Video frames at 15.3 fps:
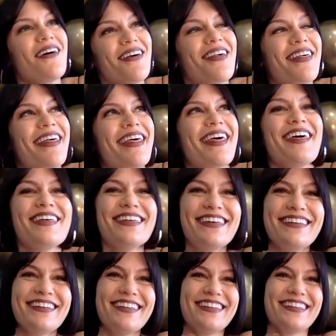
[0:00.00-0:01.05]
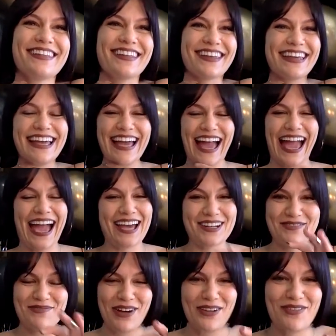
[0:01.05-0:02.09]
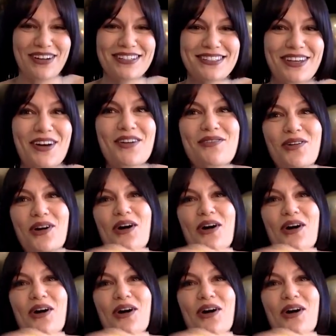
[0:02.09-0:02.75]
Okay. And I'm by myself.